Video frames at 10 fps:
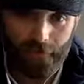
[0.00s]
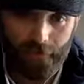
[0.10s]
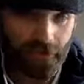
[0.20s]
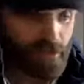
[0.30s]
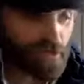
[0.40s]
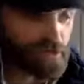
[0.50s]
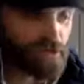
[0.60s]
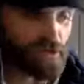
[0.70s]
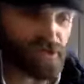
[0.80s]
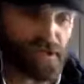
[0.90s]
That's not his
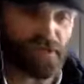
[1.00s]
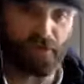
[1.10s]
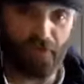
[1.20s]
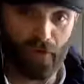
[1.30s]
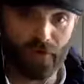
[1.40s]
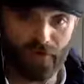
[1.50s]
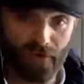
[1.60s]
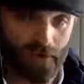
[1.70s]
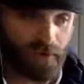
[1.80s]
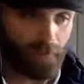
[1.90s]
jurisdiction, folks.
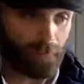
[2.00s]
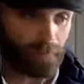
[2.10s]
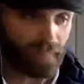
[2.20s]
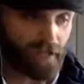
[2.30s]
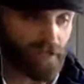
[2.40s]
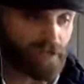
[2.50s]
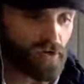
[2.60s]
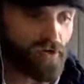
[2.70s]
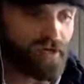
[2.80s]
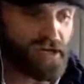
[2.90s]

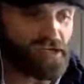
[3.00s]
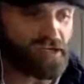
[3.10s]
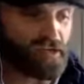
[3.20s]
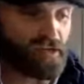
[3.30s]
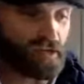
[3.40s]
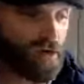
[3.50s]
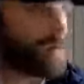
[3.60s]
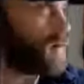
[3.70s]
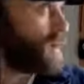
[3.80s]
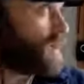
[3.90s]
So, in case you didn't know,